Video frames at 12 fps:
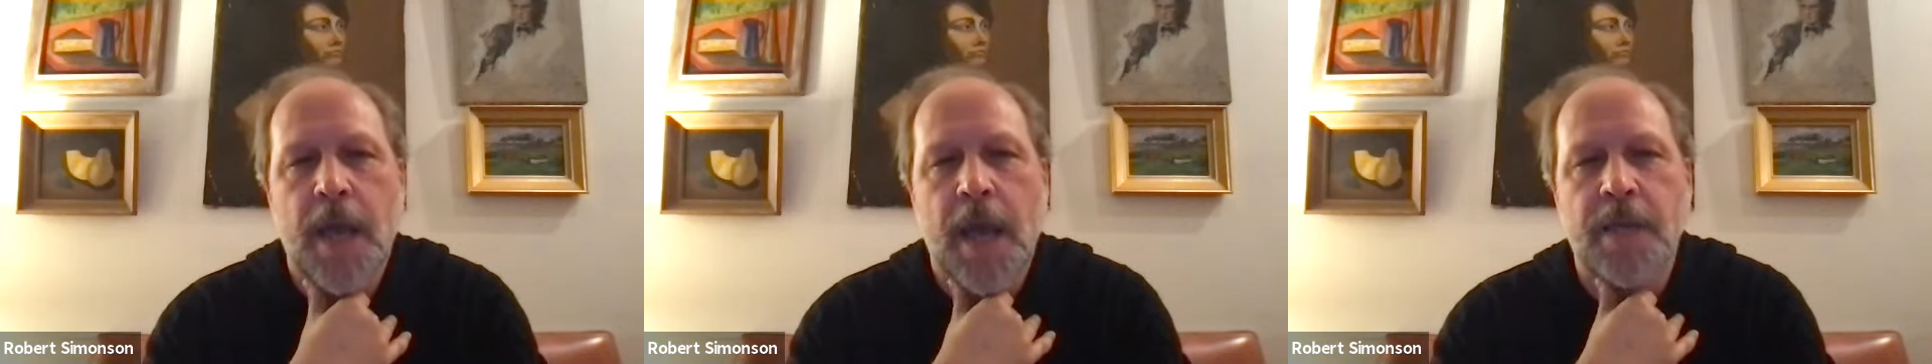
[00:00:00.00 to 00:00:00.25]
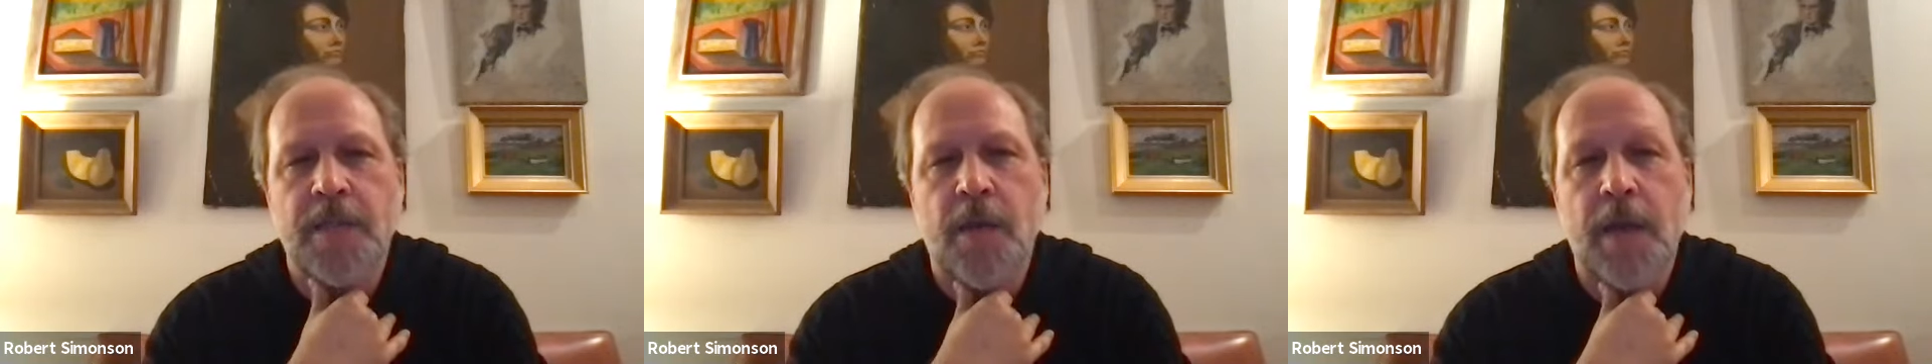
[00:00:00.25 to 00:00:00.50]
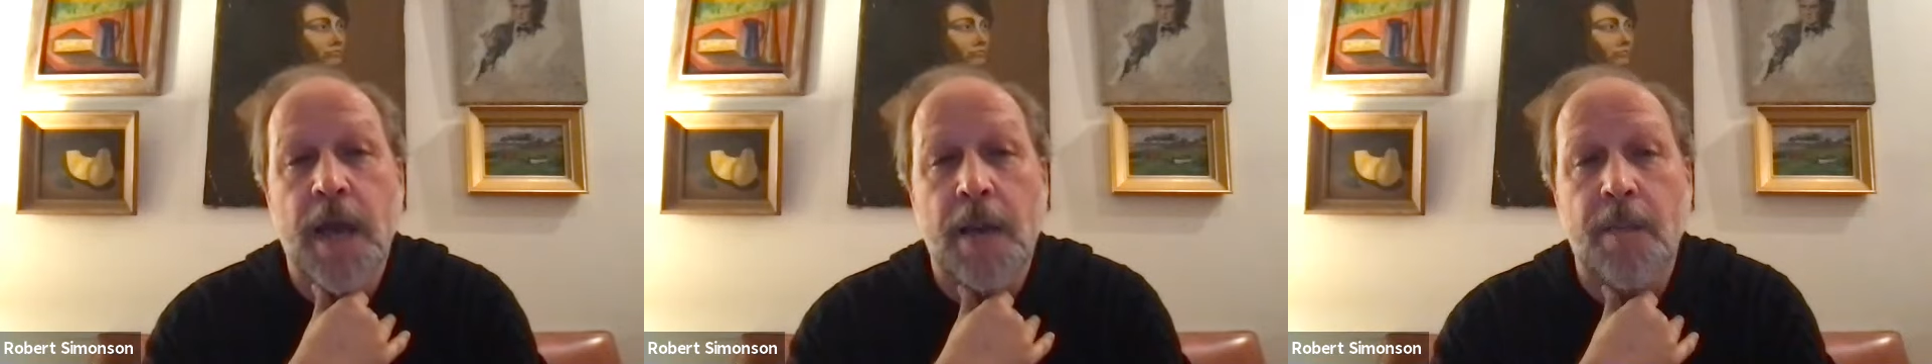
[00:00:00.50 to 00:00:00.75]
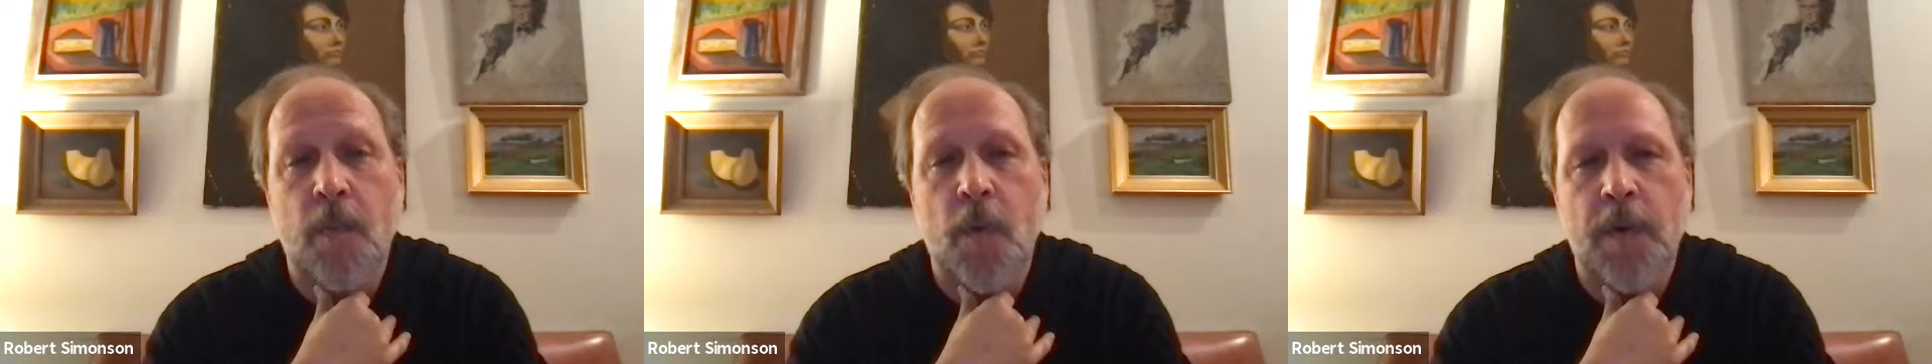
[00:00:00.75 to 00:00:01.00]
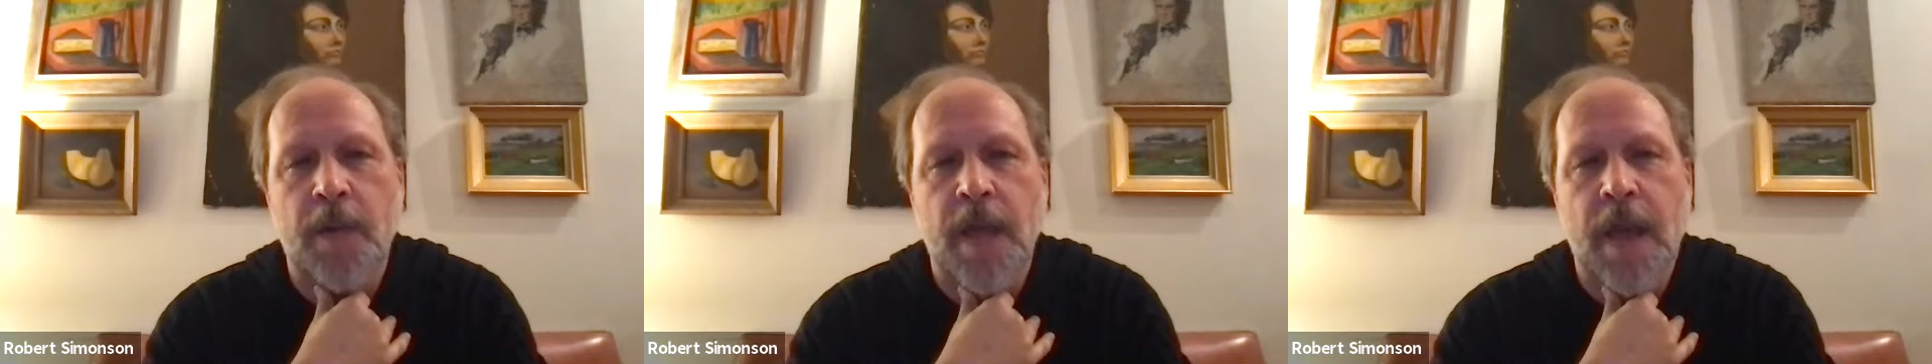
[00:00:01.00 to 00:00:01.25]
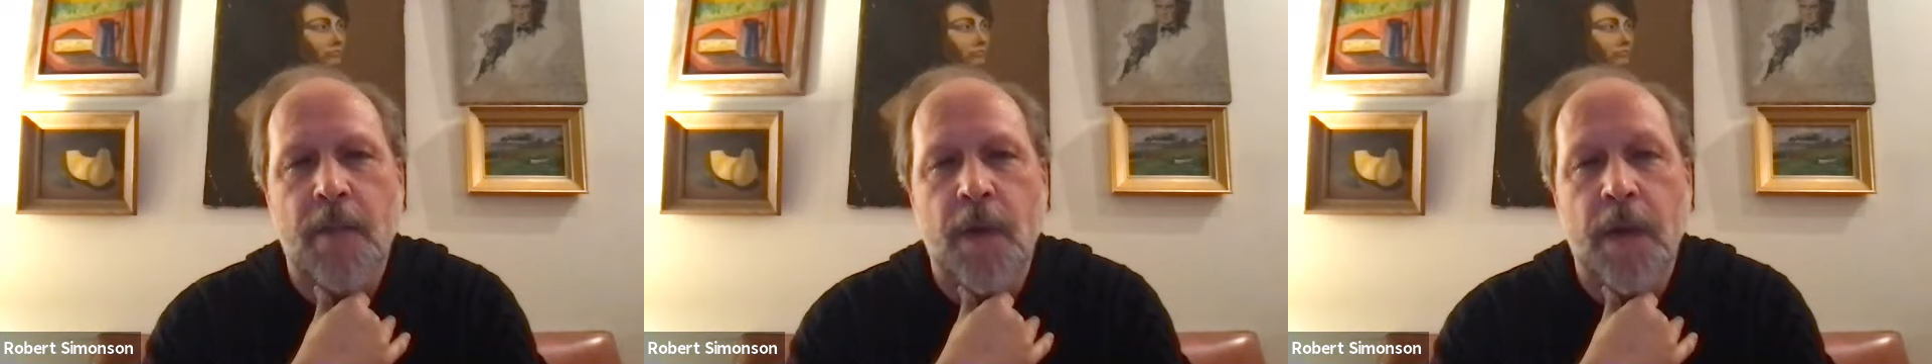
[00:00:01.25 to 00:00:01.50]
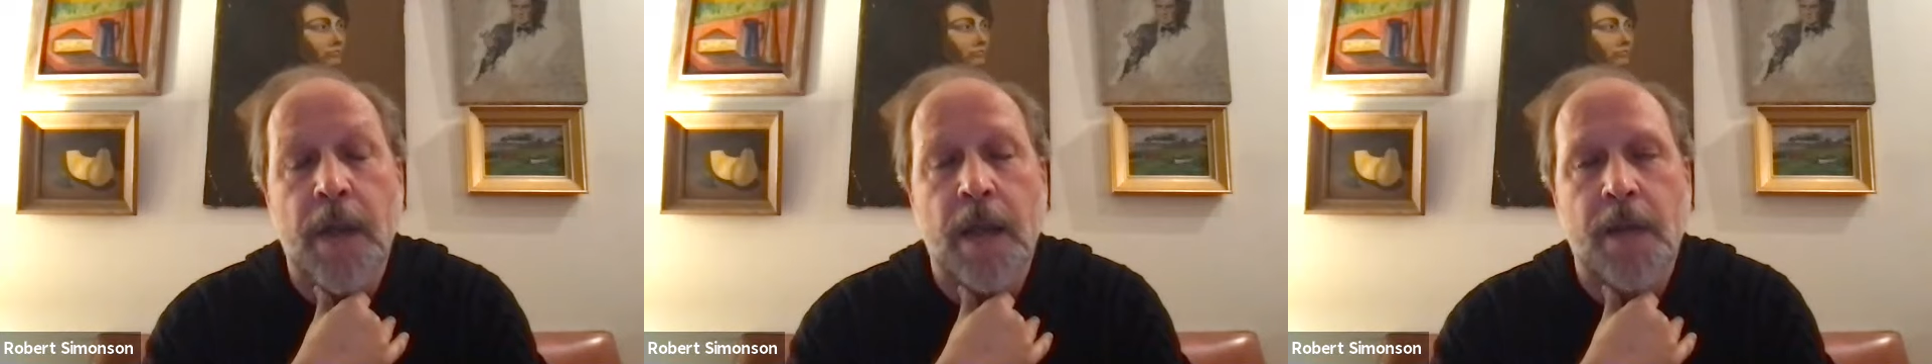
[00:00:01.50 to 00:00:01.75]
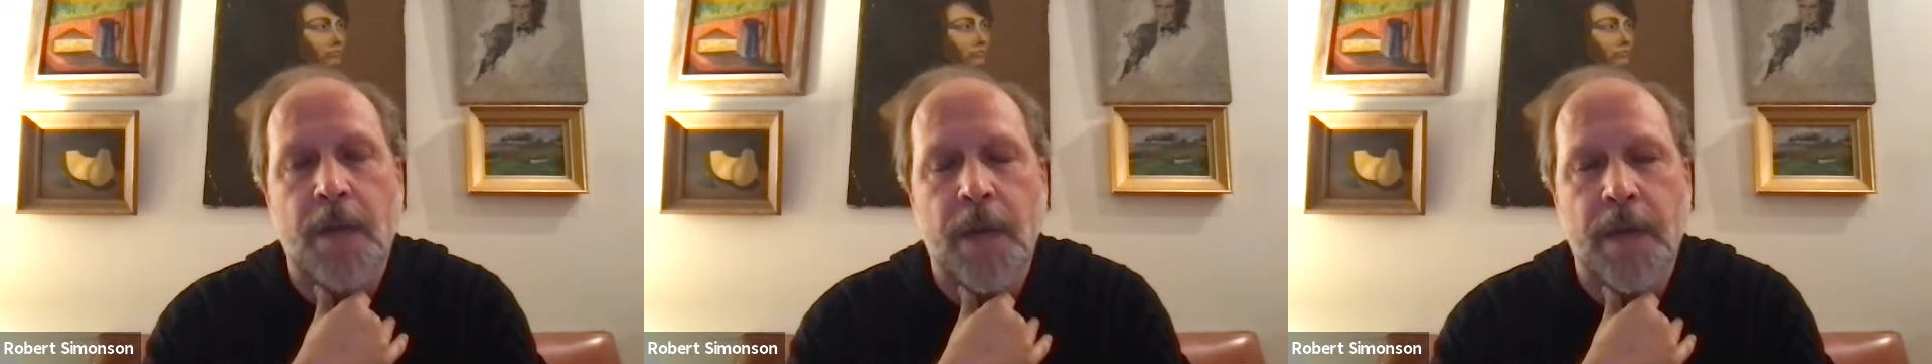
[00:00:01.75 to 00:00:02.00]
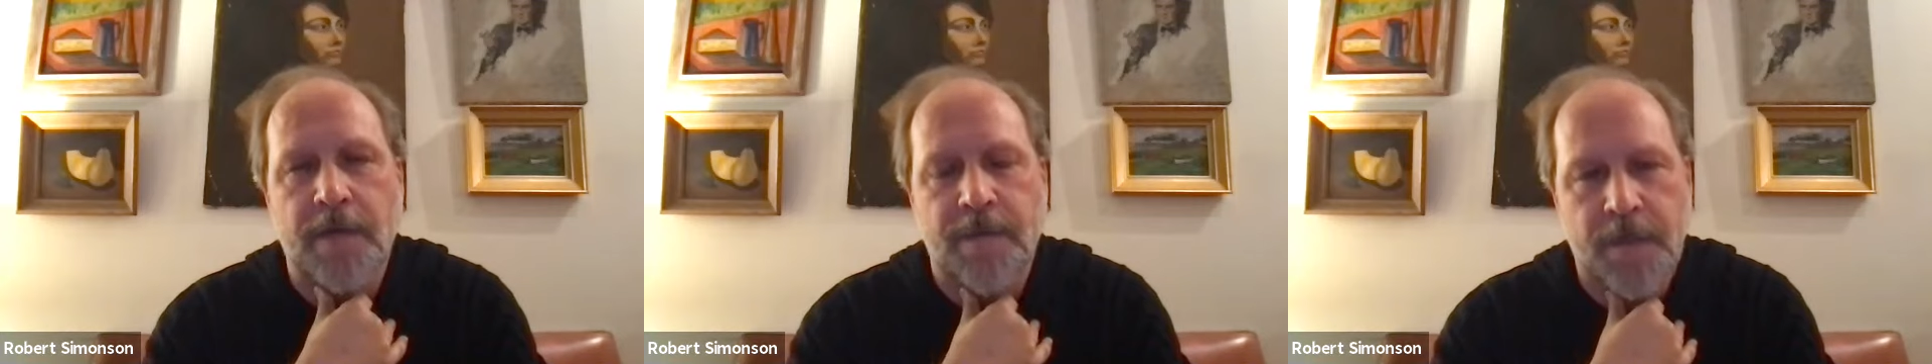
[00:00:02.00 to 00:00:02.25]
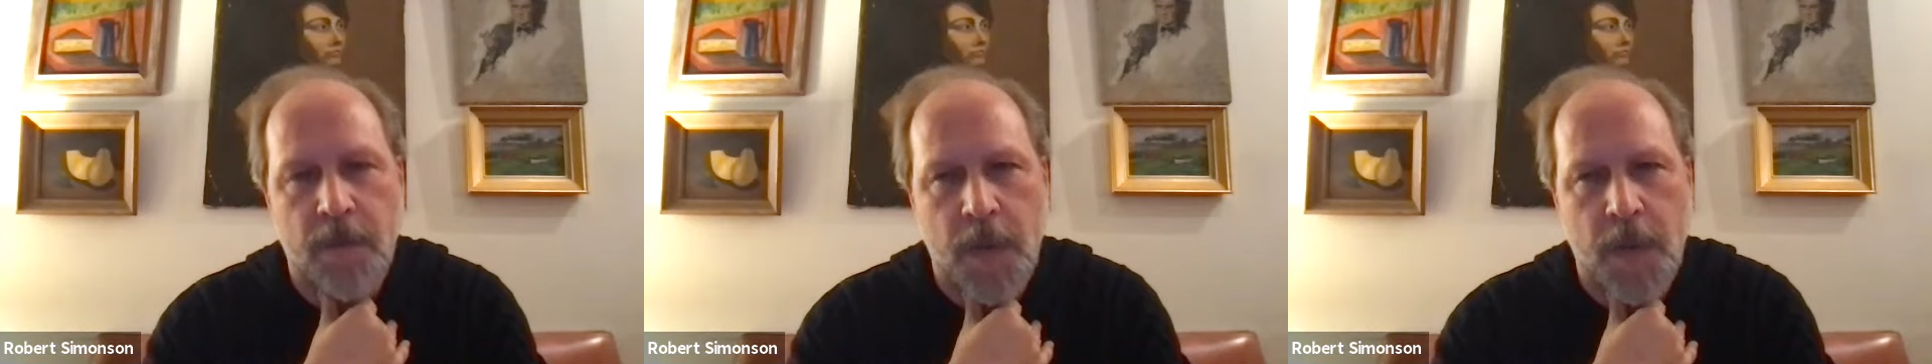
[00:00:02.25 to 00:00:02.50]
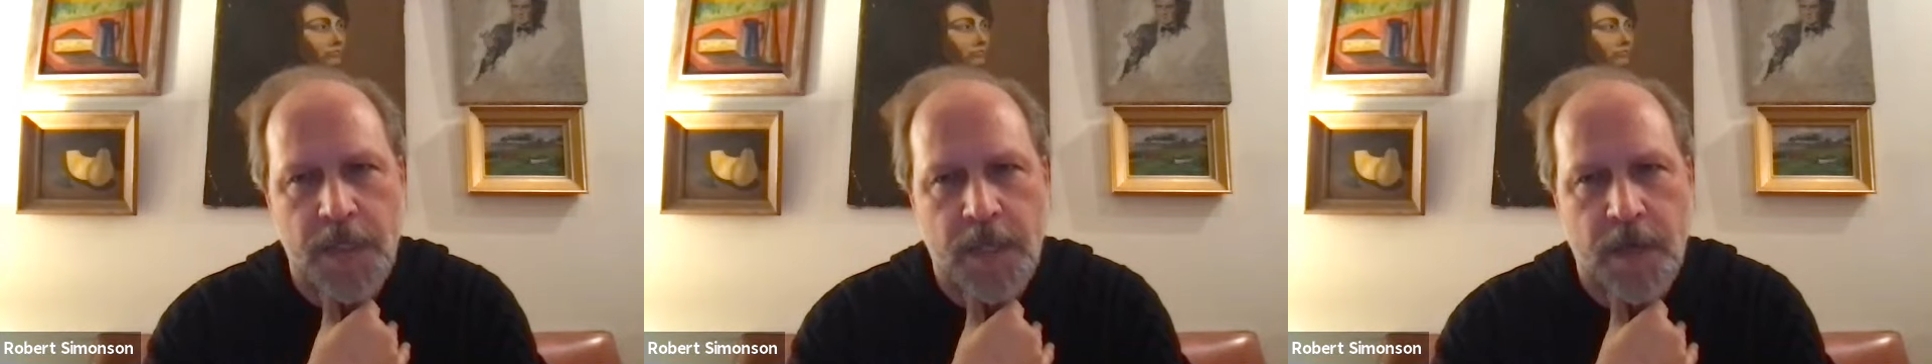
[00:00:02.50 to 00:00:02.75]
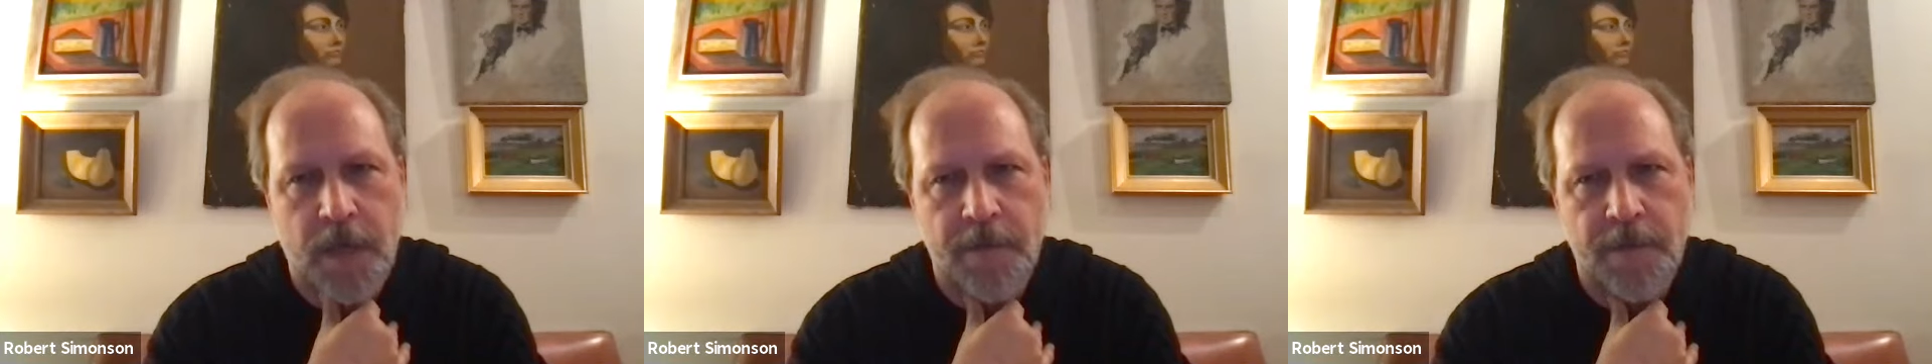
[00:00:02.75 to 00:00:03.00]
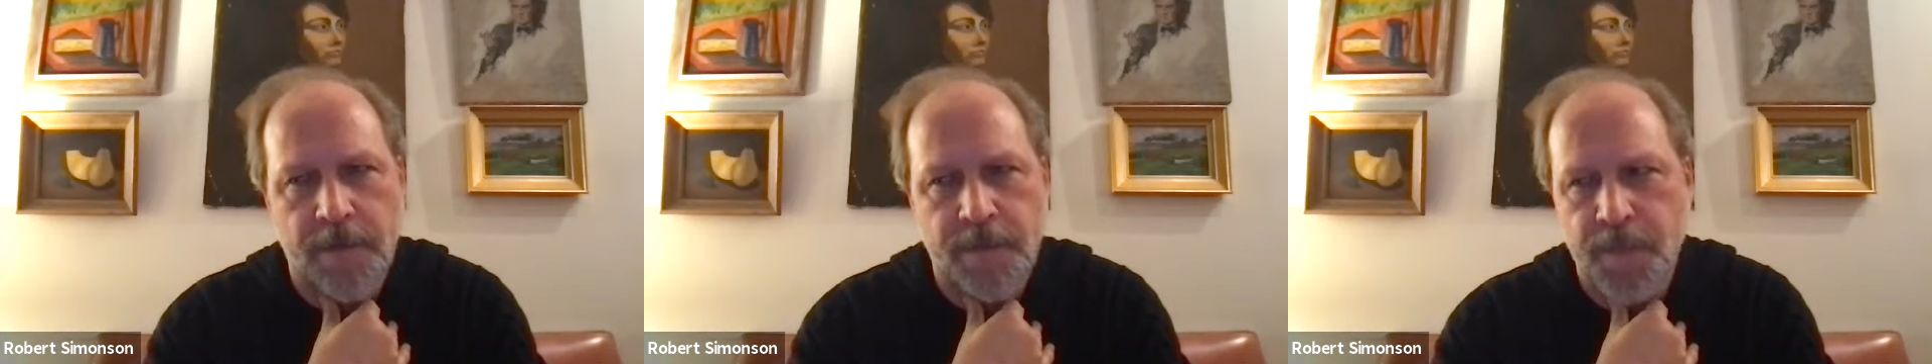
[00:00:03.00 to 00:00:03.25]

And so I got more that way. I created a few myself.